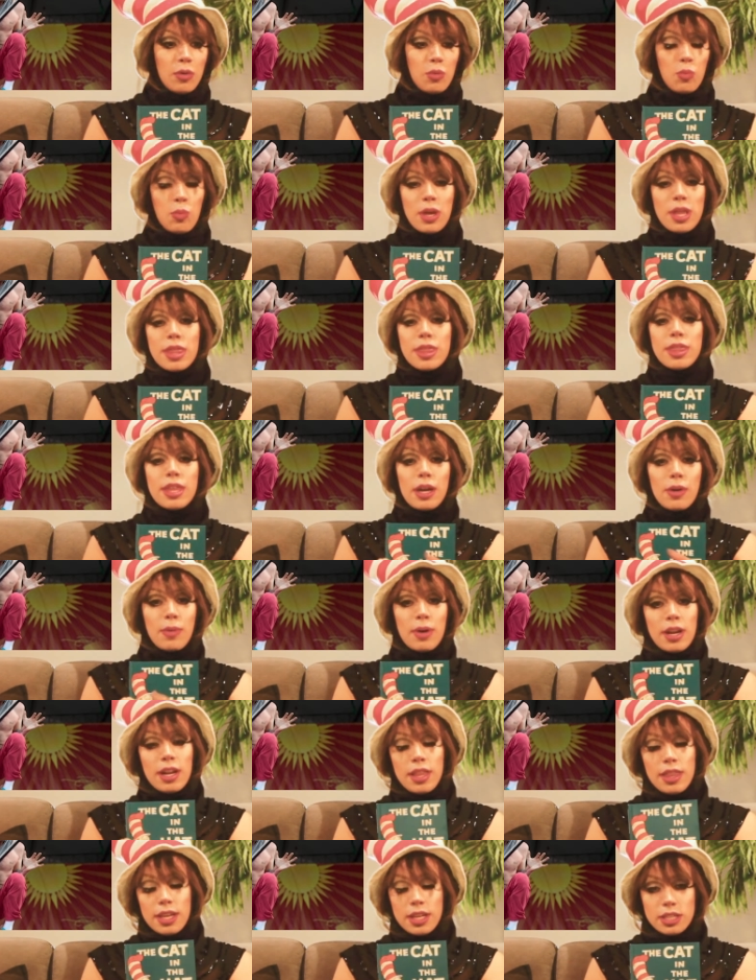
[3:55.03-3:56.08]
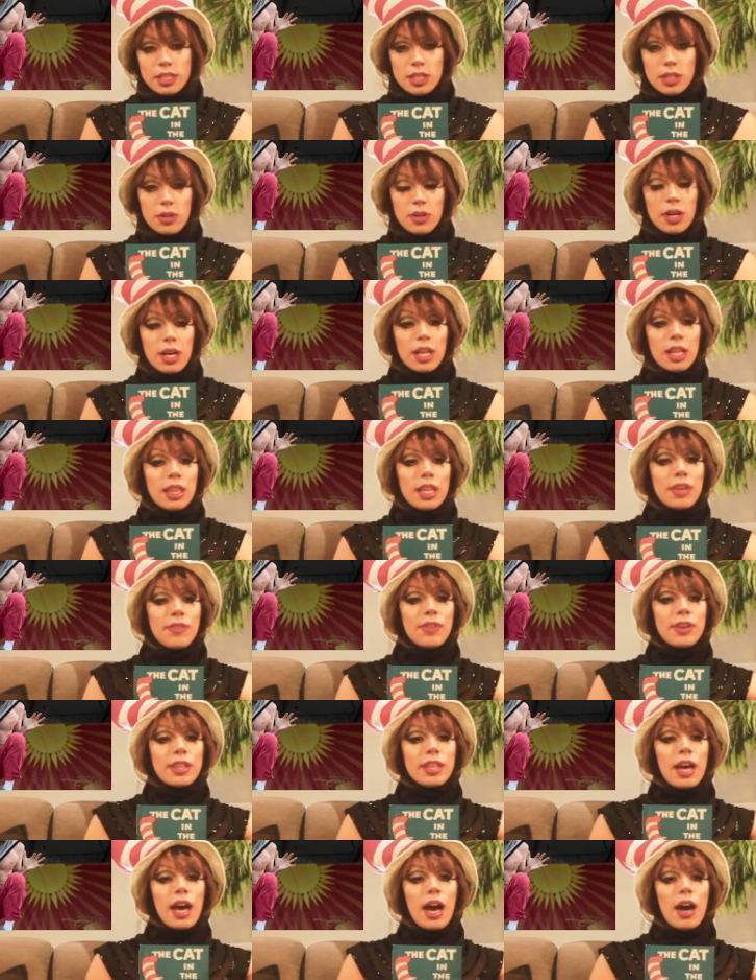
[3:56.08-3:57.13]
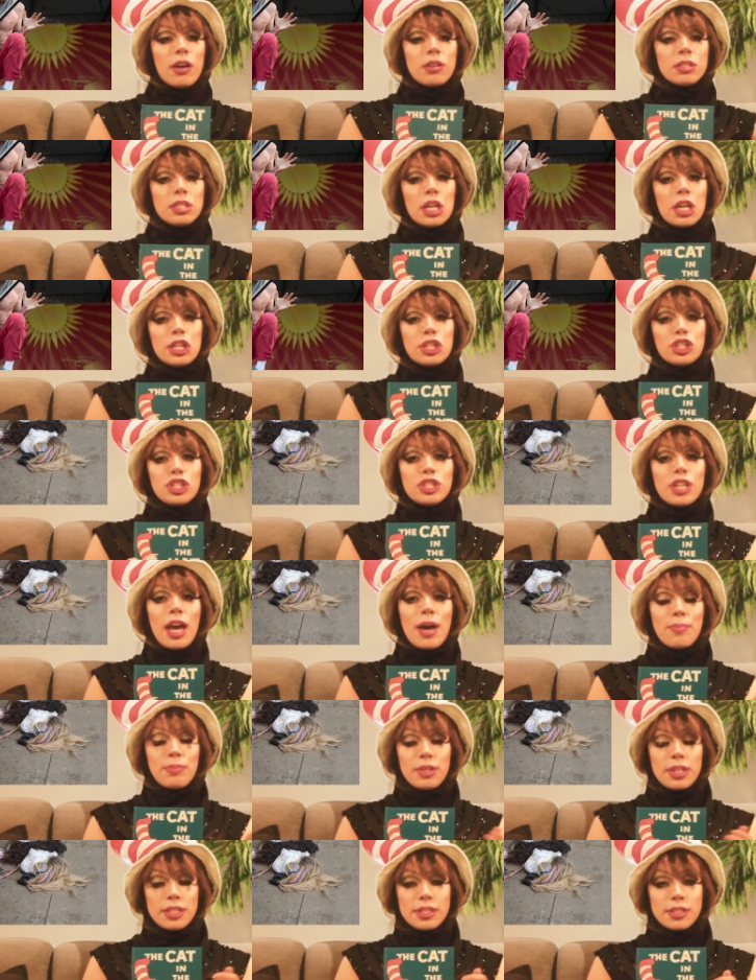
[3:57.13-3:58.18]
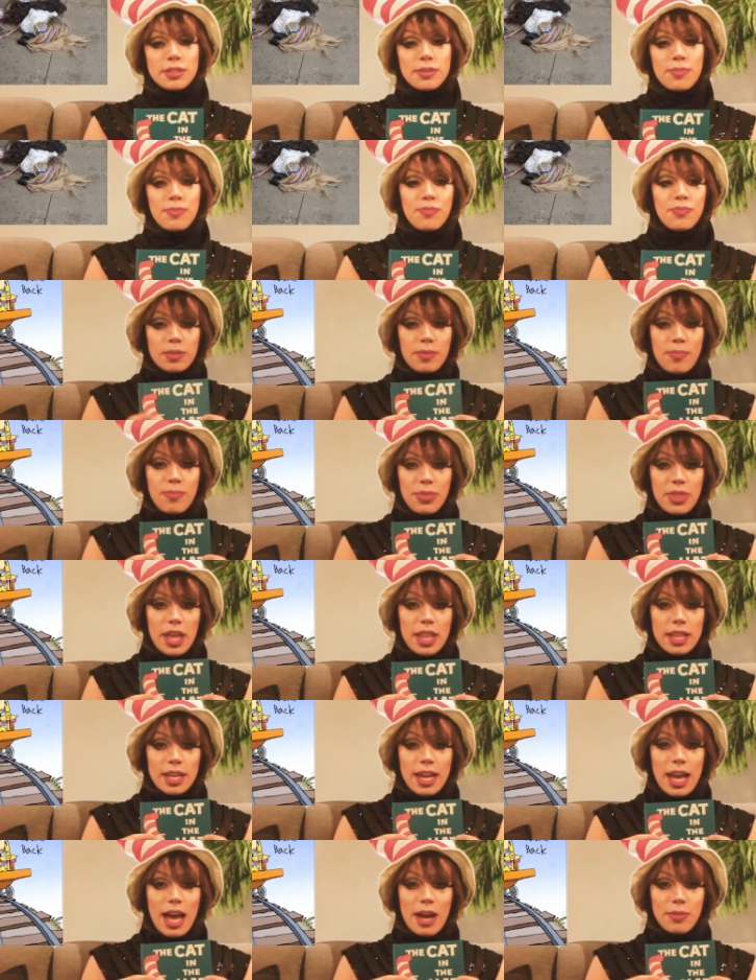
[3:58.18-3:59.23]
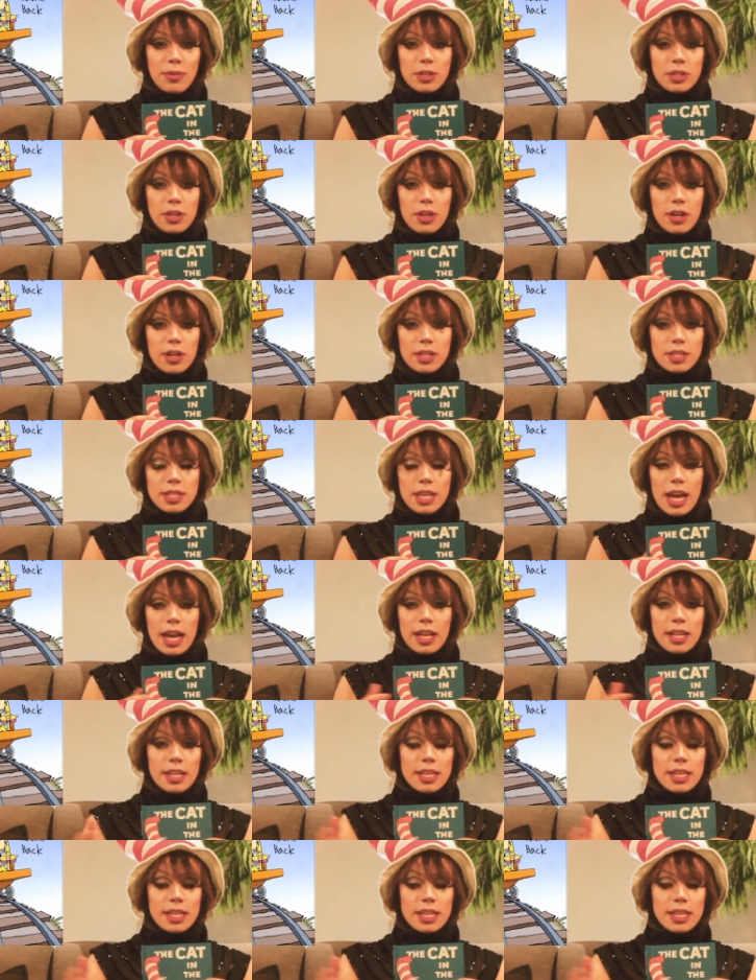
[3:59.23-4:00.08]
with thing one and thing two, leaving the house in shambles. Then the cat returns and